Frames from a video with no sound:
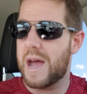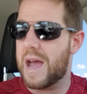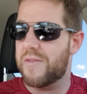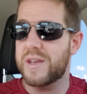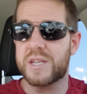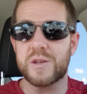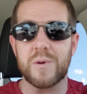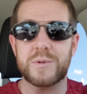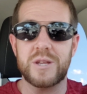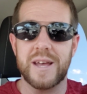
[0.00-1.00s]
And this is
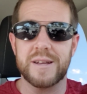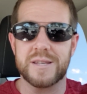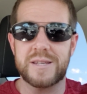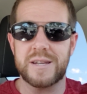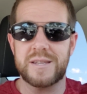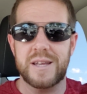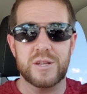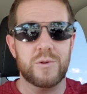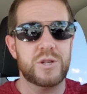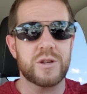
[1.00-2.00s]
from
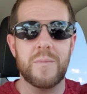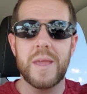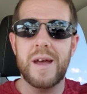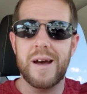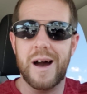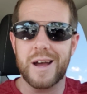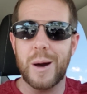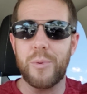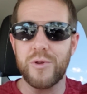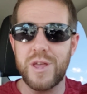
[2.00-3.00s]
2016. So it took a
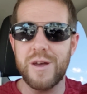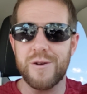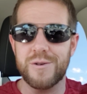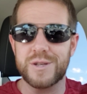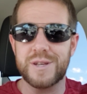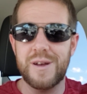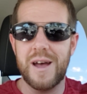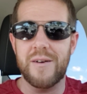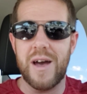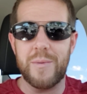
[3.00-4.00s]
couple years
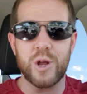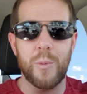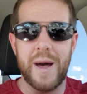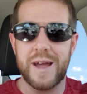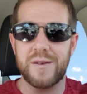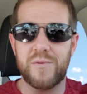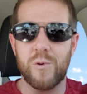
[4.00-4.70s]
of having to go back and